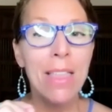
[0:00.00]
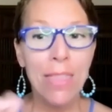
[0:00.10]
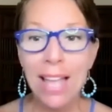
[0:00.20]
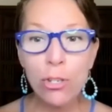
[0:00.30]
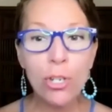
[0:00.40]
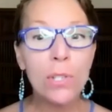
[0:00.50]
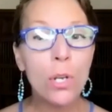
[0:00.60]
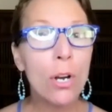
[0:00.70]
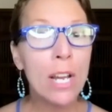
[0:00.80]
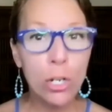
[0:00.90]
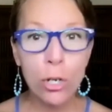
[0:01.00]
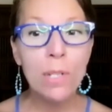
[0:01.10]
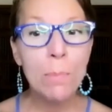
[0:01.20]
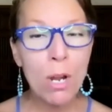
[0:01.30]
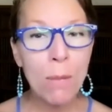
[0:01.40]
That's just their
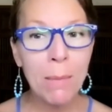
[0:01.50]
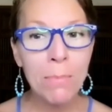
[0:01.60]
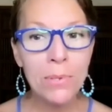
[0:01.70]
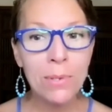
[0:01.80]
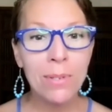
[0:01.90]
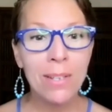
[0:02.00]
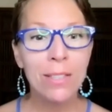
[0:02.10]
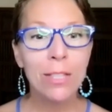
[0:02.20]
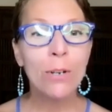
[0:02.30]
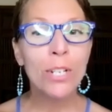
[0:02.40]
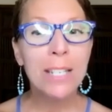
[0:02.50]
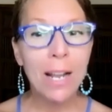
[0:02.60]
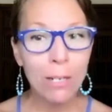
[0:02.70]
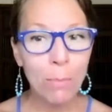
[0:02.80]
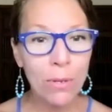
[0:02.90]
insurance premiums, their
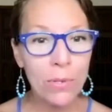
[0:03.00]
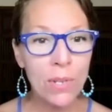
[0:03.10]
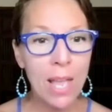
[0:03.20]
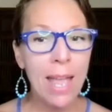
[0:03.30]
deductibles,